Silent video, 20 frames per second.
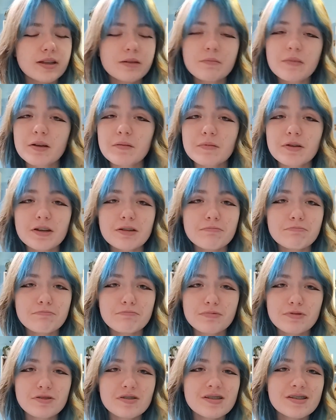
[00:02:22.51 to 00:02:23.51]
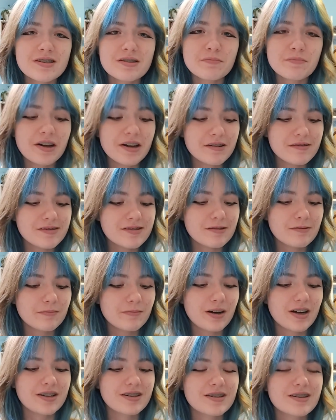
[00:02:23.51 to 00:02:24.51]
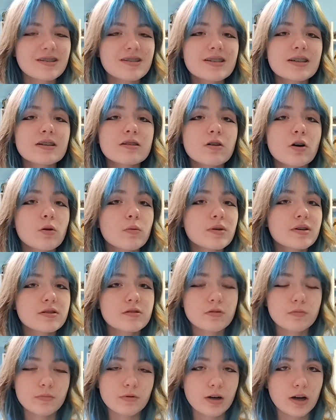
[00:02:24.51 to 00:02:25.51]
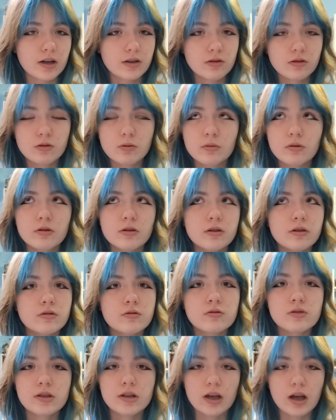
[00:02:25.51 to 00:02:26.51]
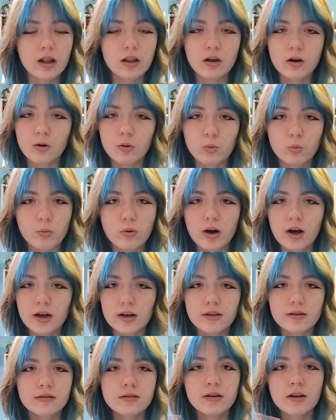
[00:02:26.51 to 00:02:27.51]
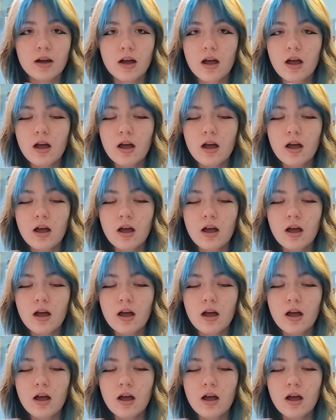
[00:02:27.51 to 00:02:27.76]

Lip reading: they make me just smile so much because they're always so bright, you know. You could use yellow, white,